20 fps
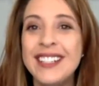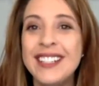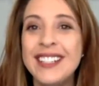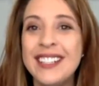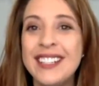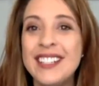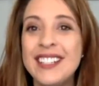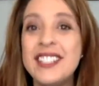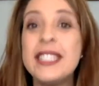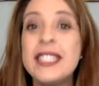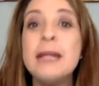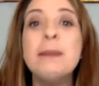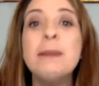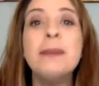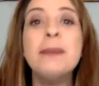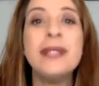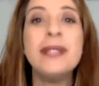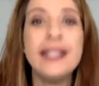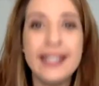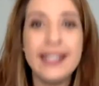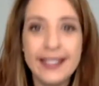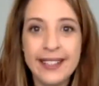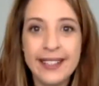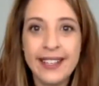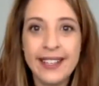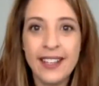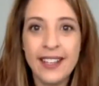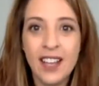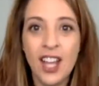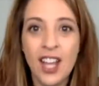It's
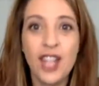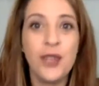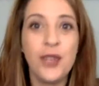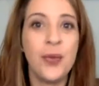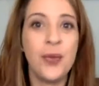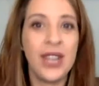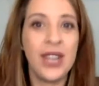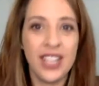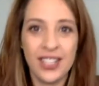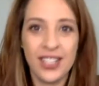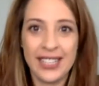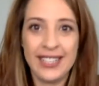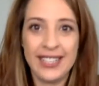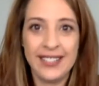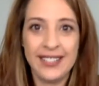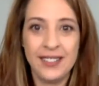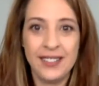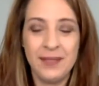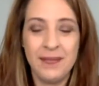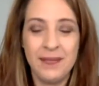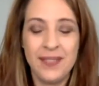completely unregulated.